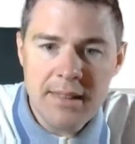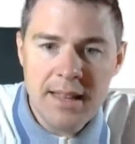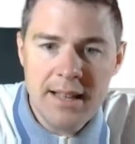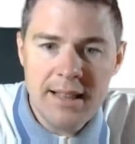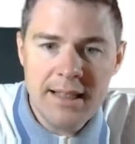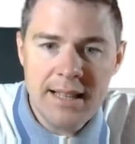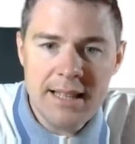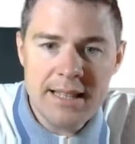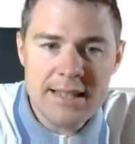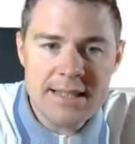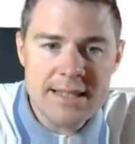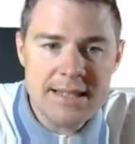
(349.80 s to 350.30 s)

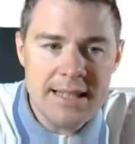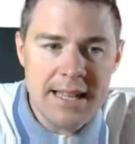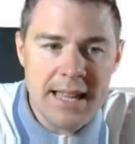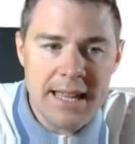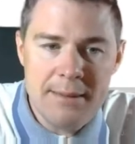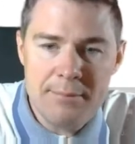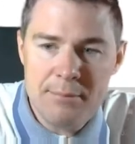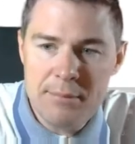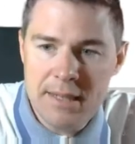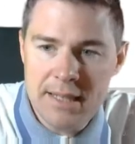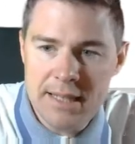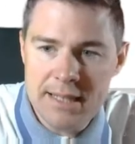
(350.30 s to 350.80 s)
And let's
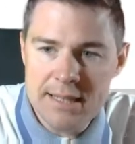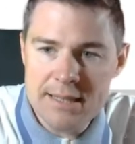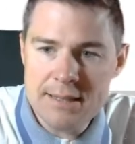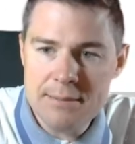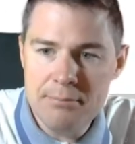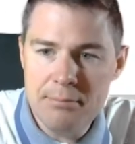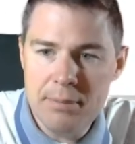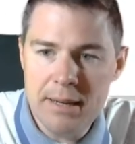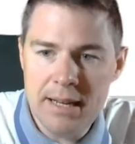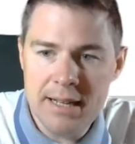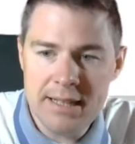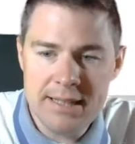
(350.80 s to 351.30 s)
name this
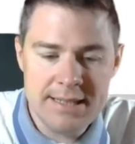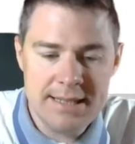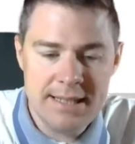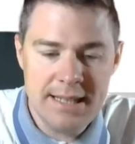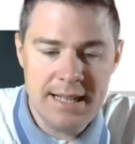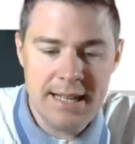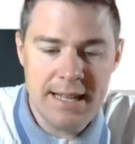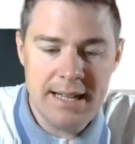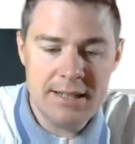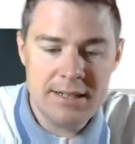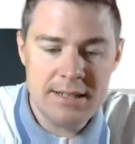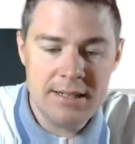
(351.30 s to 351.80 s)

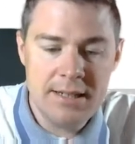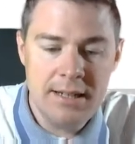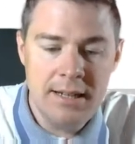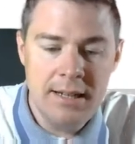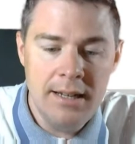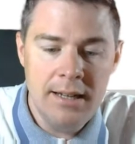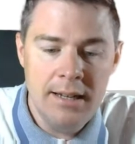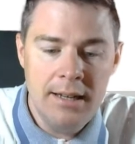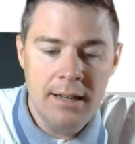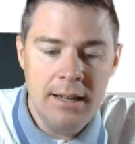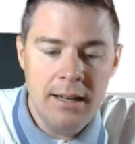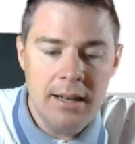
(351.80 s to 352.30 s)
backslash
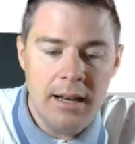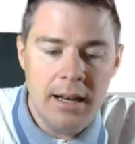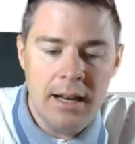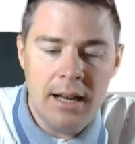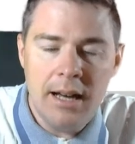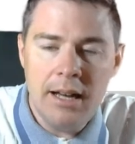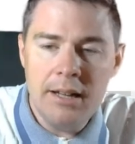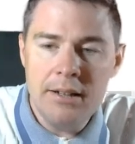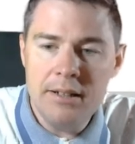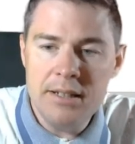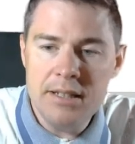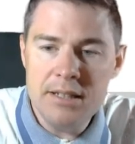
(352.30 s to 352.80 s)

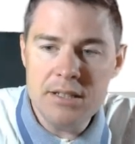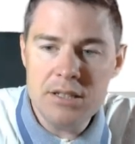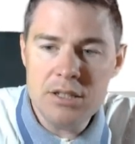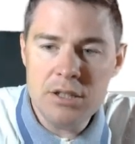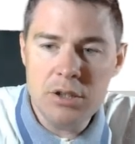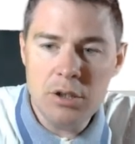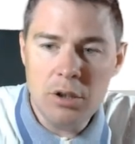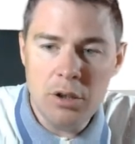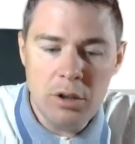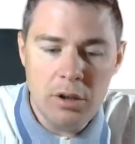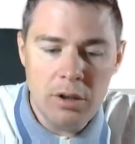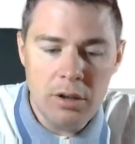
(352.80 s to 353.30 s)

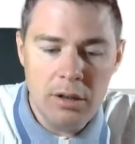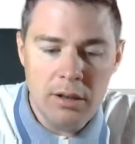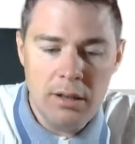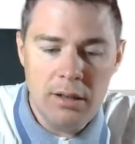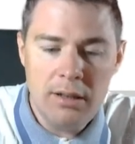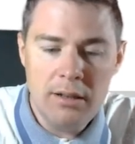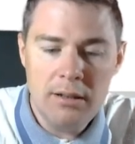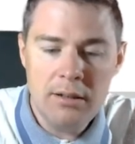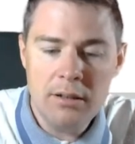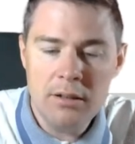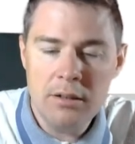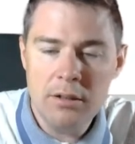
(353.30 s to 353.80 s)
uninstall
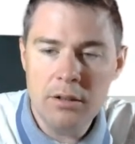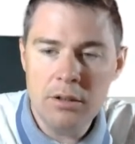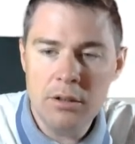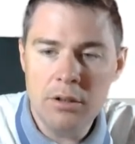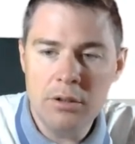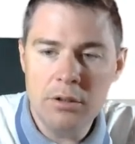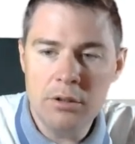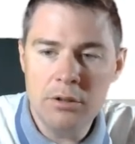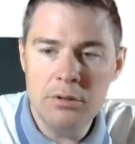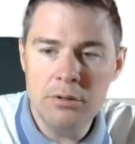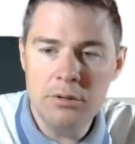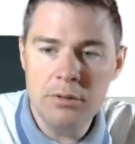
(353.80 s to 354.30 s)

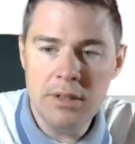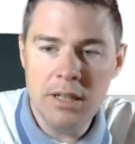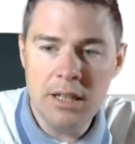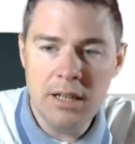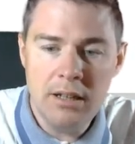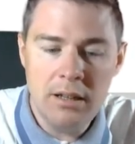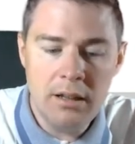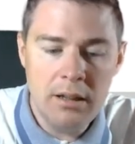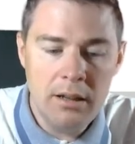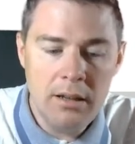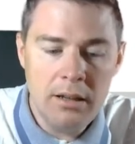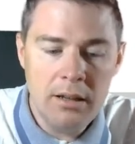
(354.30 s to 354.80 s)

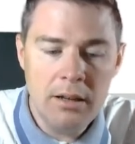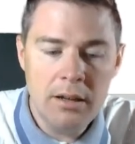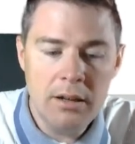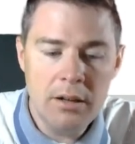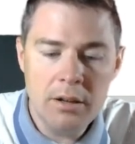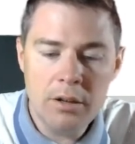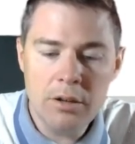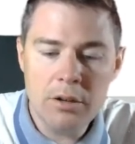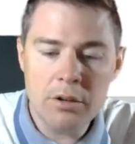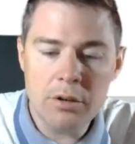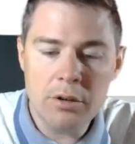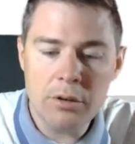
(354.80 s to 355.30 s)
Google
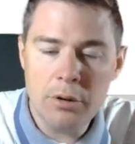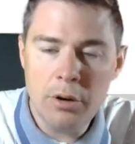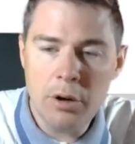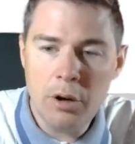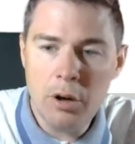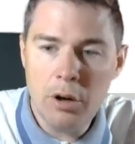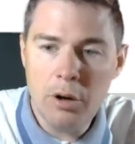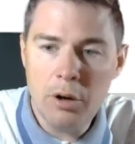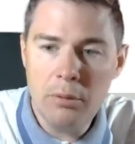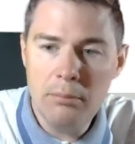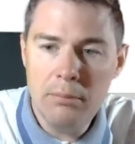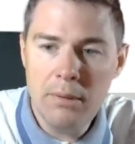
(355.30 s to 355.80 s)

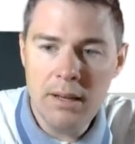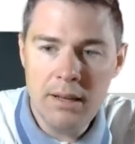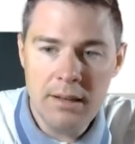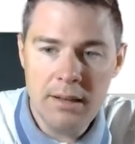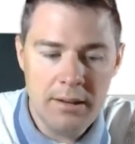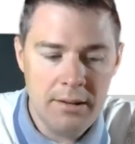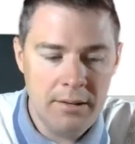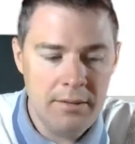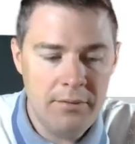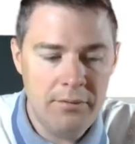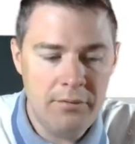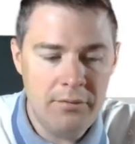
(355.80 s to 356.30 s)
Chrome
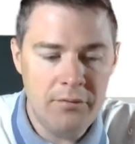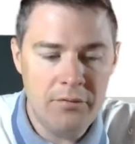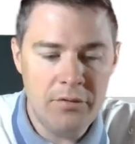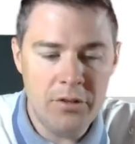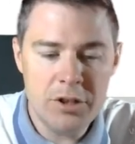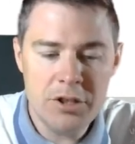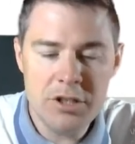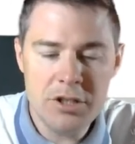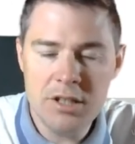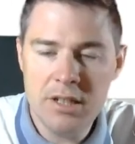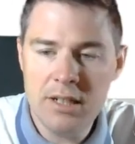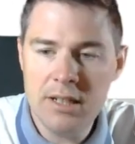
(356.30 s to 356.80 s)

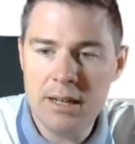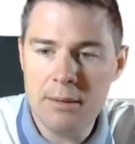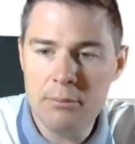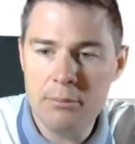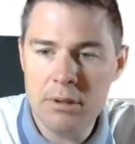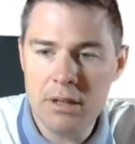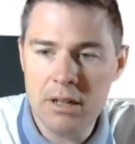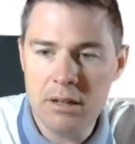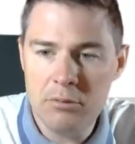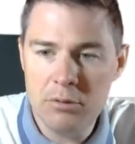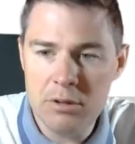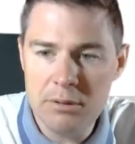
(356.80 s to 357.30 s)
version
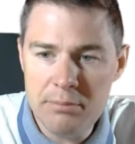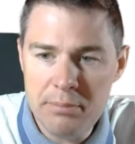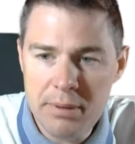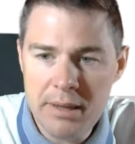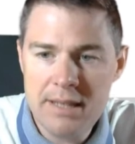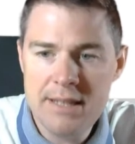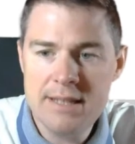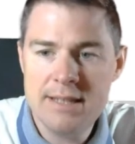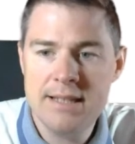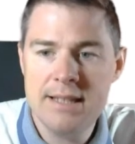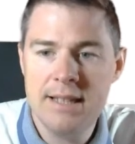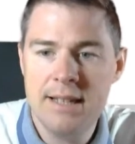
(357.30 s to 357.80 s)
number. I will
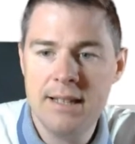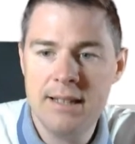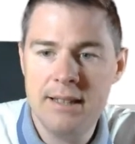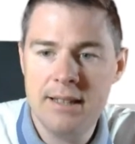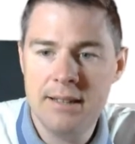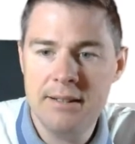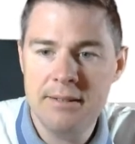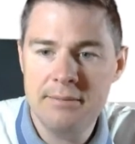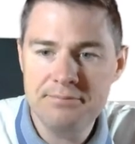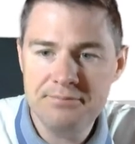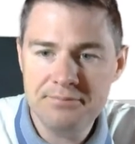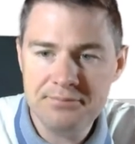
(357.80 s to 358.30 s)
paste
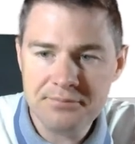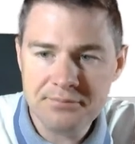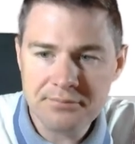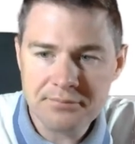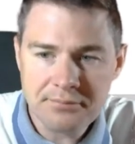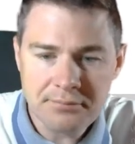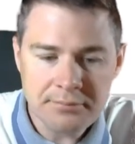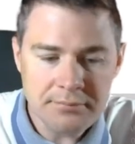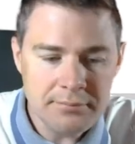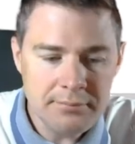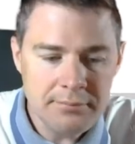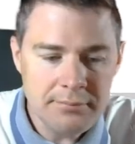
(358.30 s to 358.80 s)
it
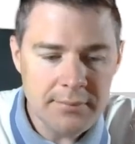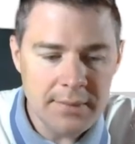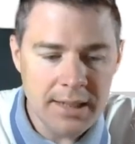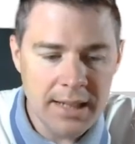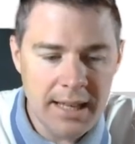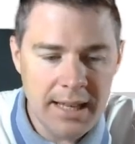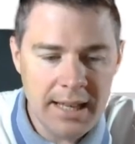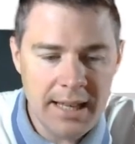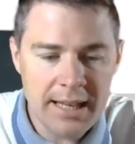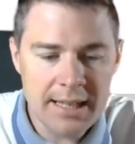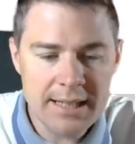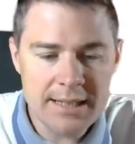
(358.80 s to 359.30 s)

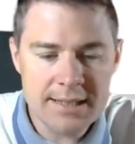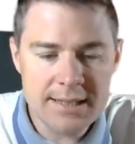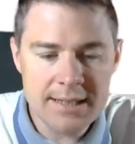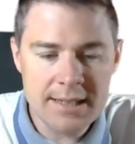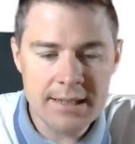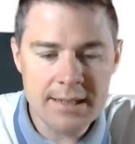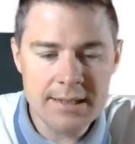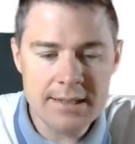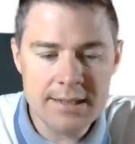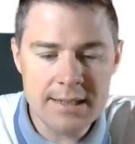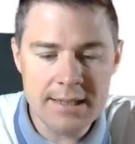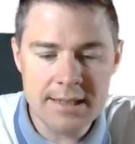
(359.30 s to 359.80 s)

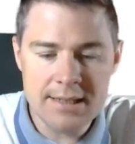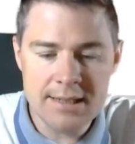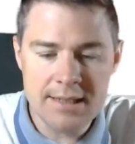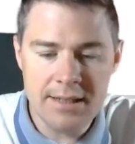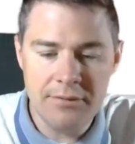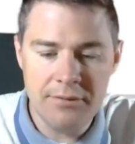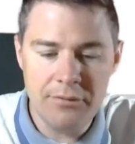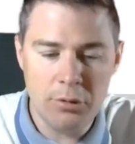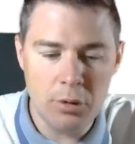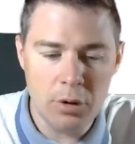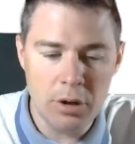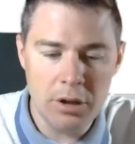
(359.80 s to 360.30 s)

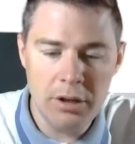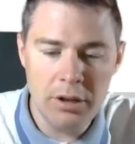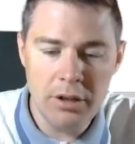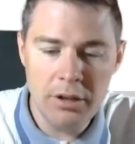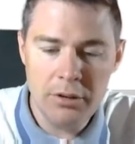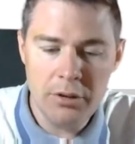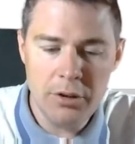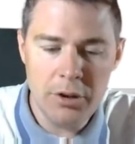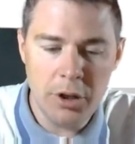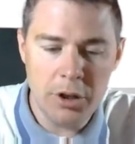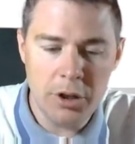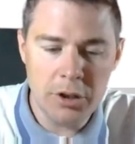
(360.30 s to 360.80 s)

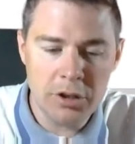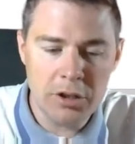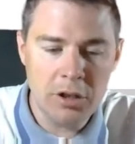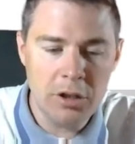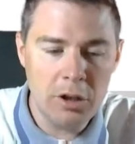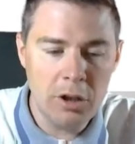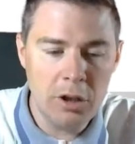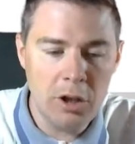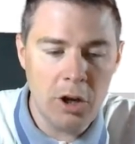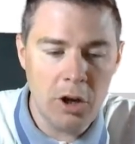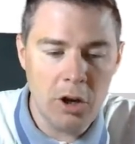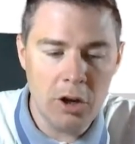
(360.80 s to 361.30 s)

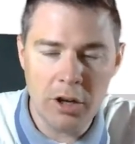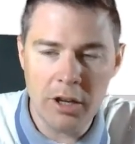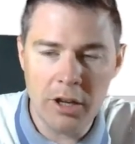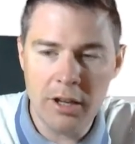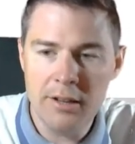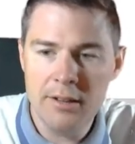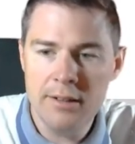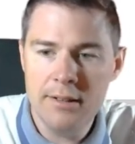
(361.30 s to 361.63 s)
x64.log.